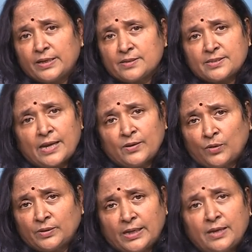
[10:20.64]
stand
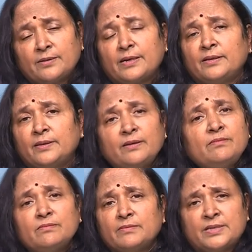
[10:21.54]
on that and then
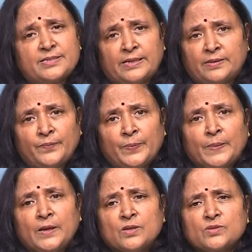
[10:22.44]
decide.
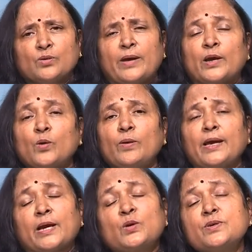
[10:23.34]
So,
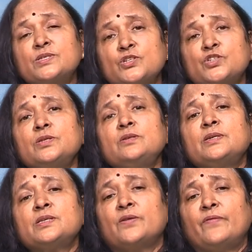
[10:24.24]
acquisition
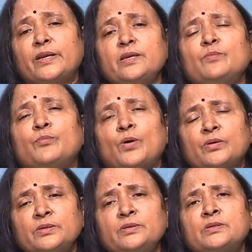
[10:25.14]
is a very
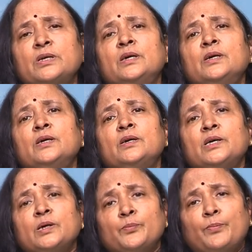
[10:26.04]
important
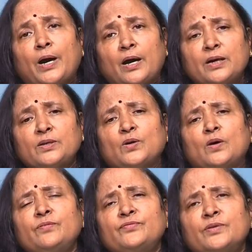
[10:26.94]
part
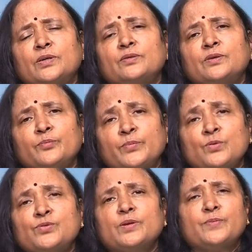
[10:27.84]
of the
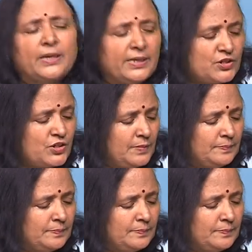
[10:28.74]
museum collection.